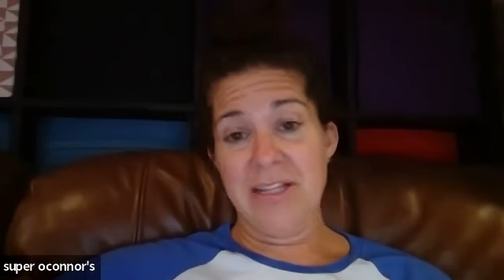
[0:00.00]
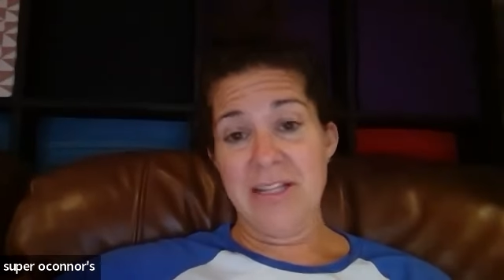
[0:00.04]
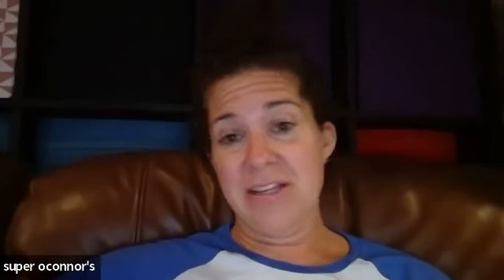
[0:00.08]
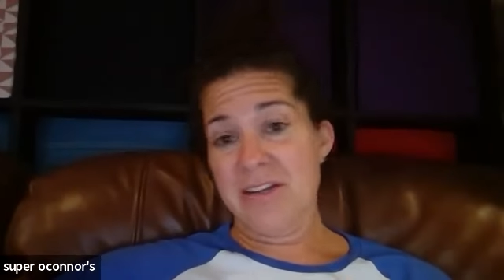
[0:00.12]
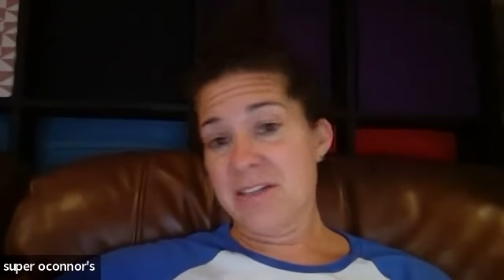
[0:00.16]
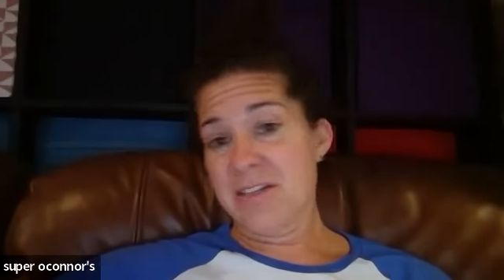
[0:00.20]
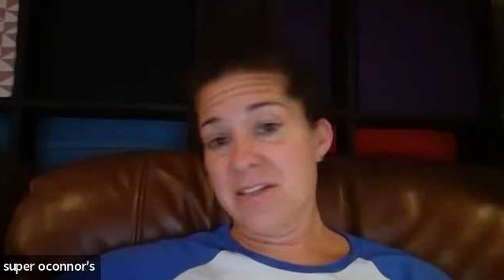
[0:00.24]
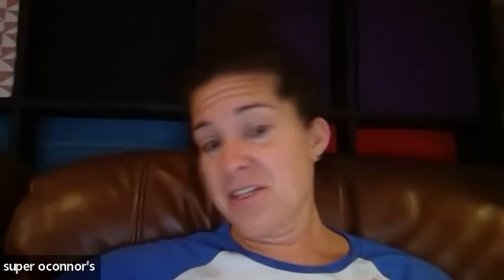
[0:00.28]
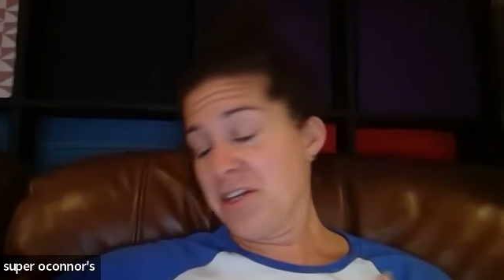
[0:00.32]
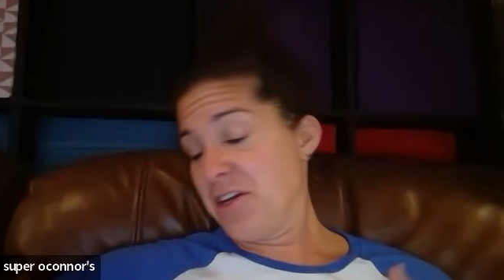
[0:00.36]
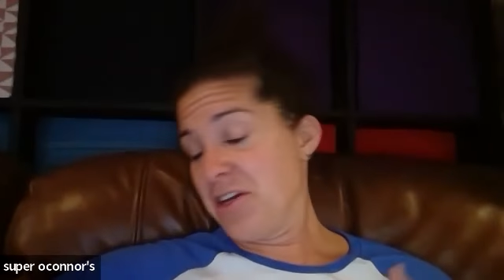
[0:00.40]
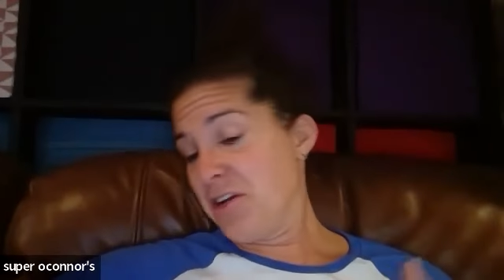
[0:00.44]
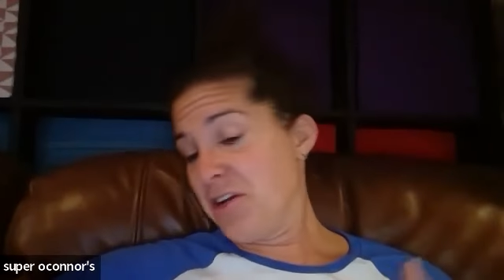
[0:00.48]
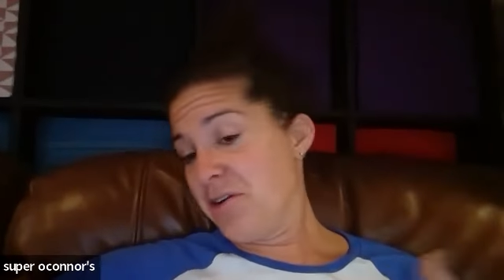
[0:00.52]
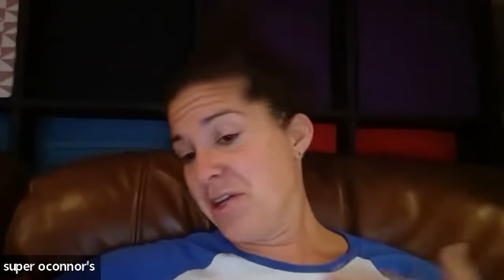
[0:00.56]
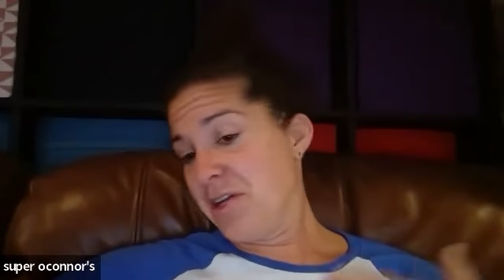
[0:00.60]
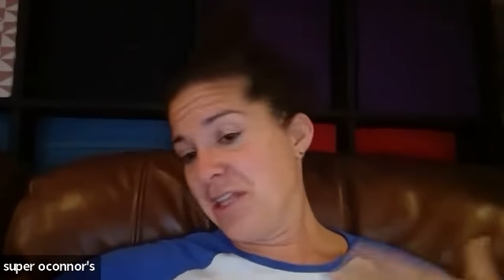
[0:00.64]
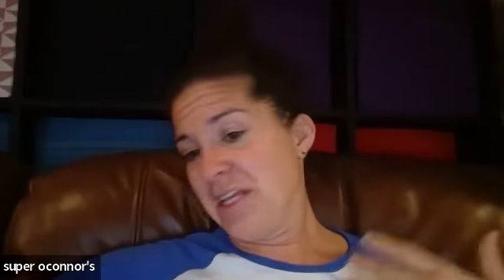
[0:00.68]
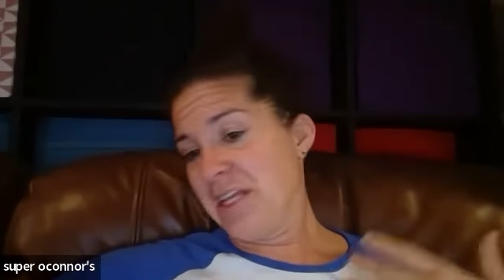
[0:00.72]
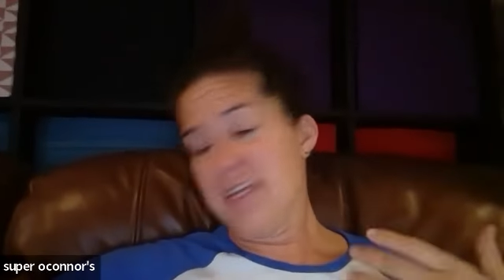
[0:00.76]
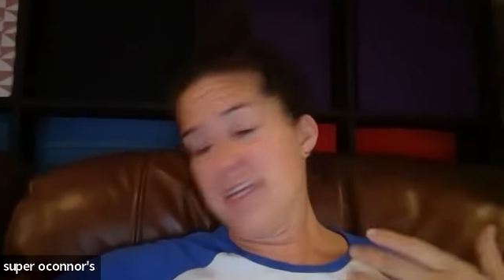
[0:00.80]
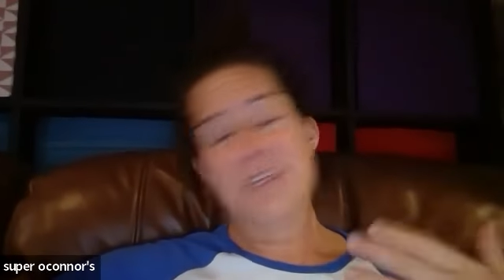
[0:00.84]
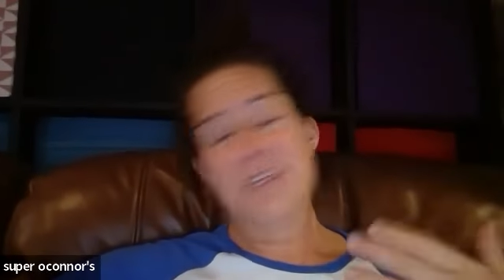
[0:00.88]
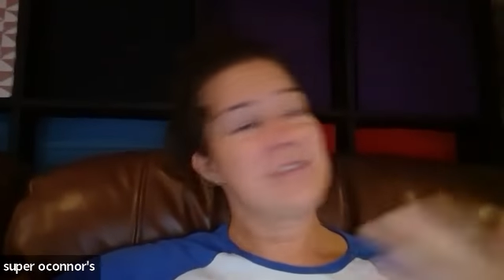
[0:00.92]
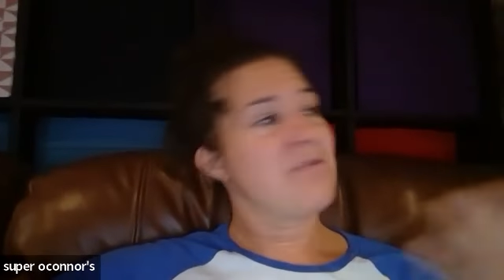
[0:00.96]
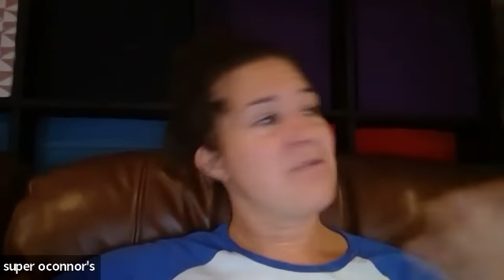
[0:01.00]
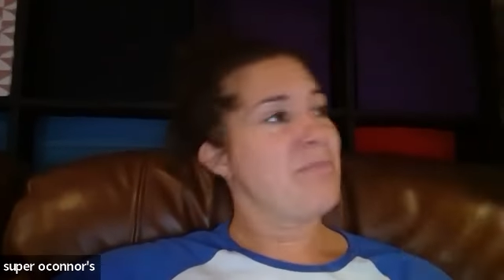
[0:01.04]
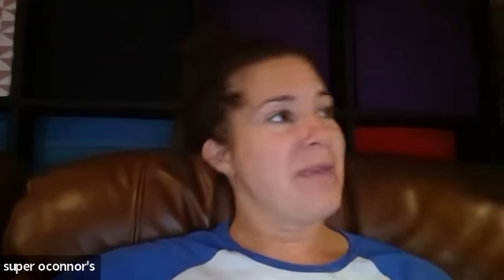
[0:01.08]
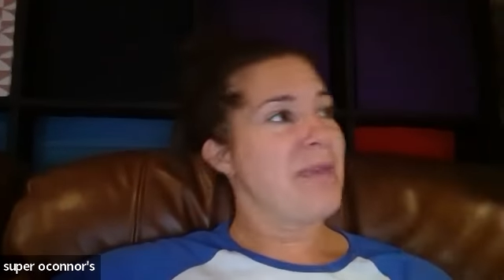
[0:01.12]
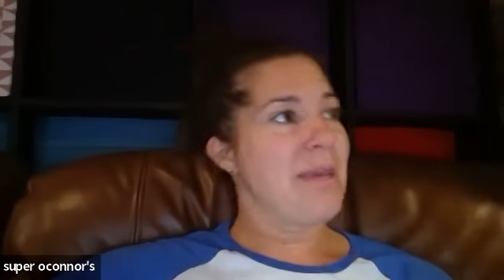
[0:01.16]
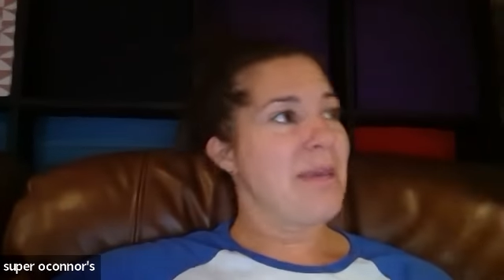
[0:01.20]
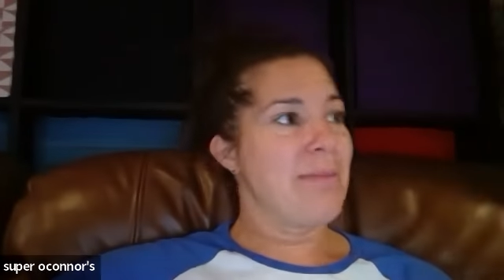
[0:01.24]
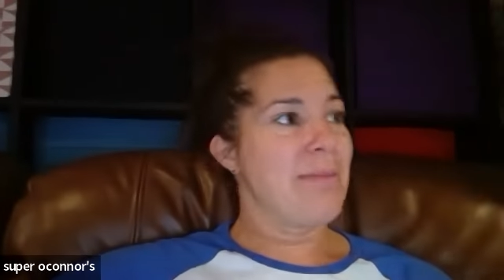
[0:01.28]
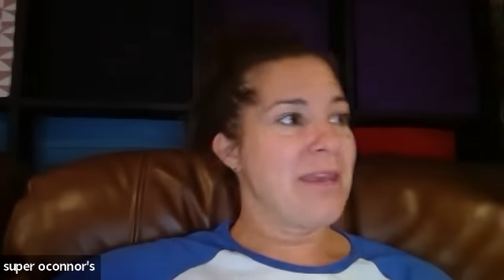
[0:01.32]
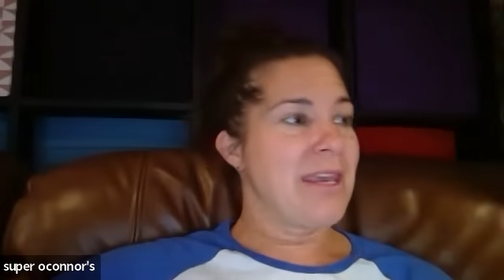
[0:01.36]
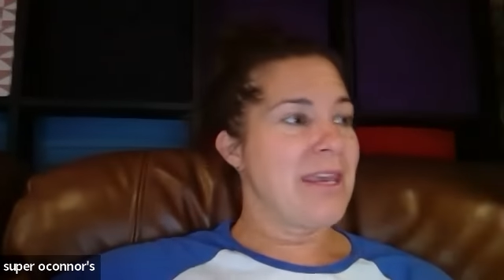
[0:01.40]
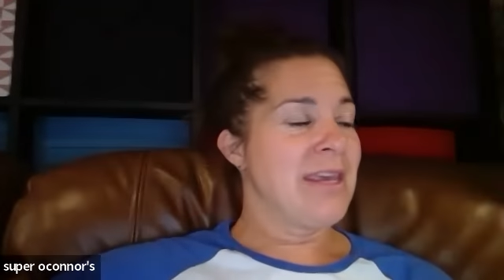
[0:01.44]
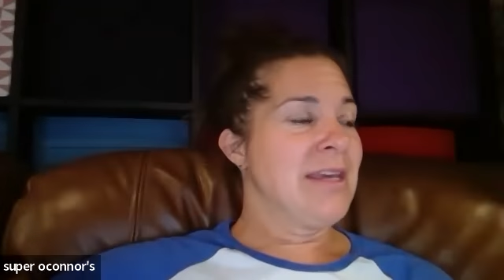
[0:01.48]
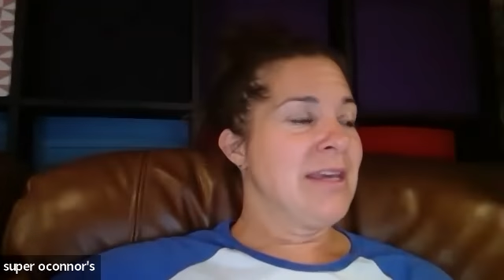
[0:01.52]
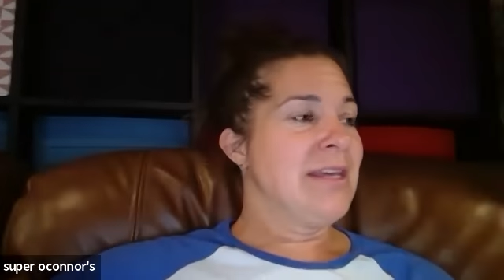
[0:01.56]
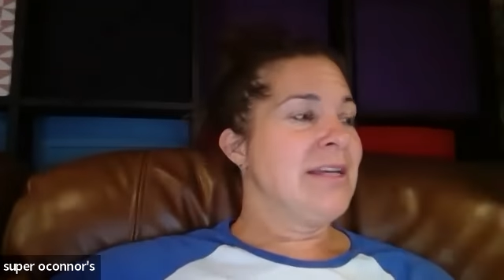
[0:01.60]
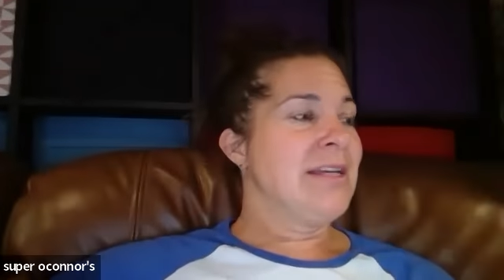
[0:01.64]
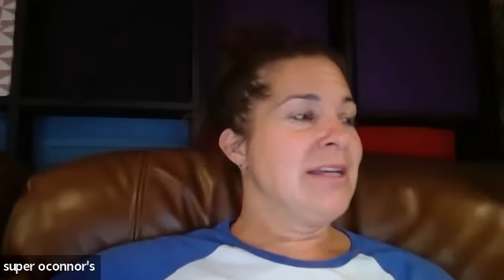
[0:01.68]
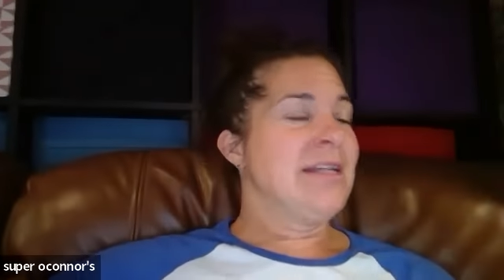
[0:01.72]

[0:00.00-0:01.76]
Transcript: There's, you know, a list of maybe